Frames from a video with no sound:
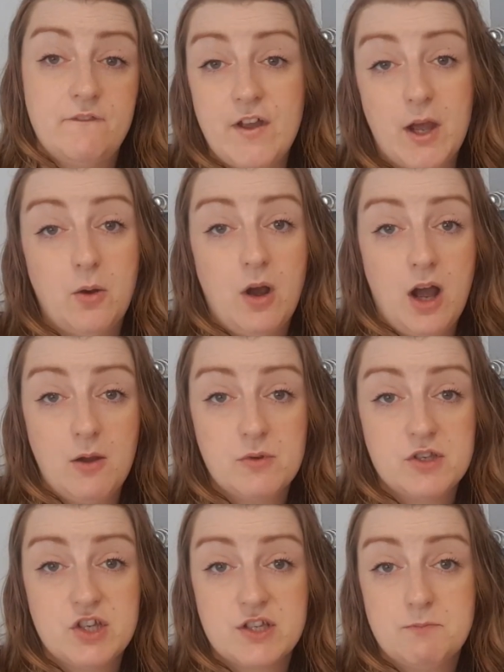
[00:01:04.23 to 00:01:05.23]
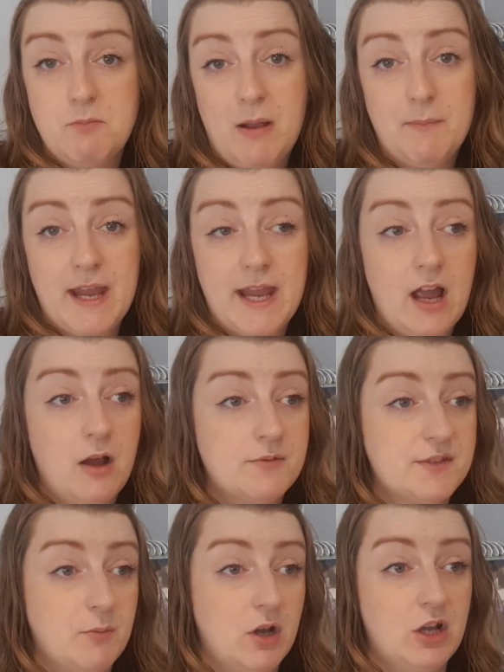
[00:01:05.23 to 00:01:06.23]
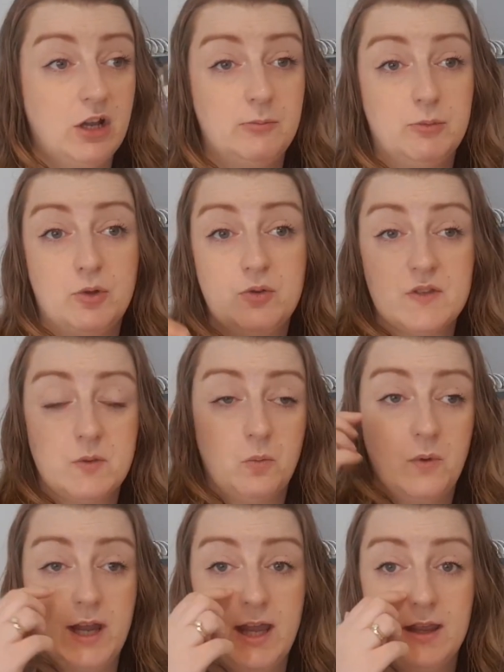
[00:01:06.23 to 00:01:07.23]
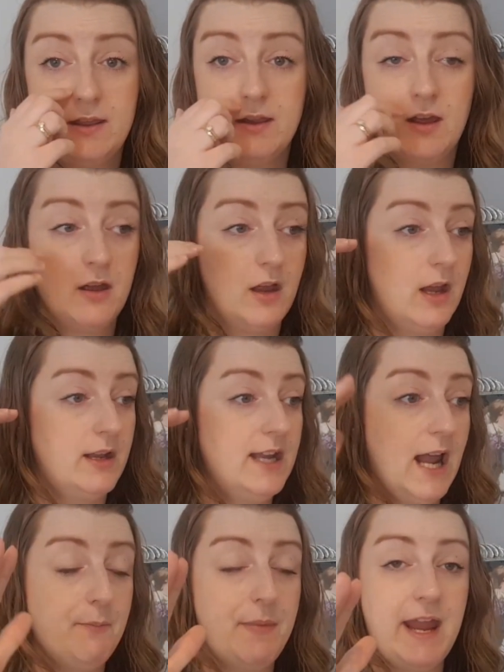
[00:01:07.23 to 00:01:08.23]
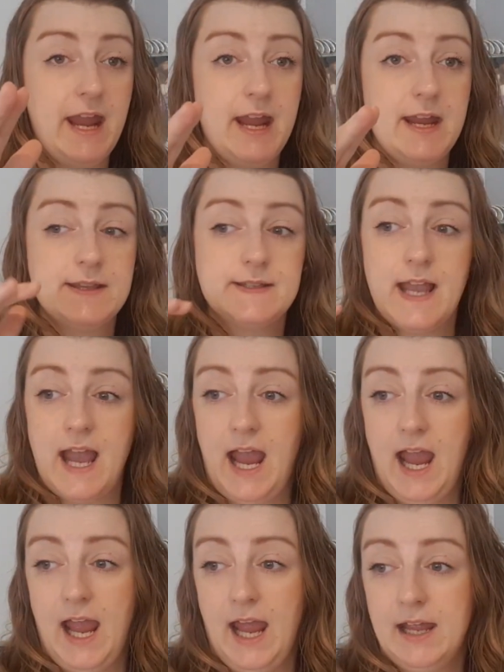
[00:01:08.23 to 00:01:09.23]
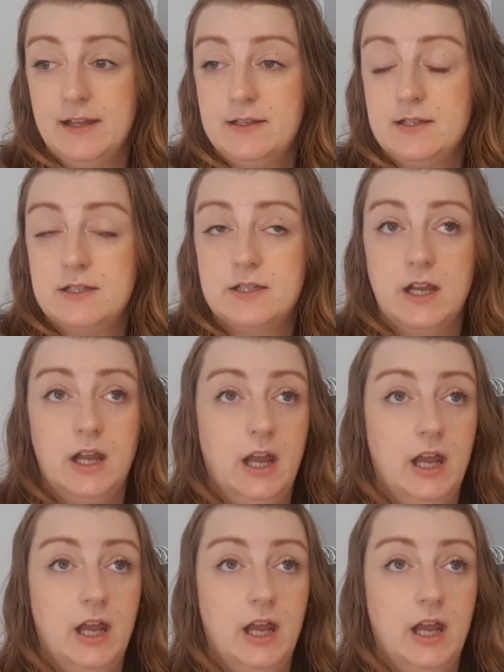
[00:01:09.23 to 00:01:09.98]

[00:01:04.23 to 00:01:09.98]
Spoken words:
felt I was just mummy up to my eyeballs with nappies and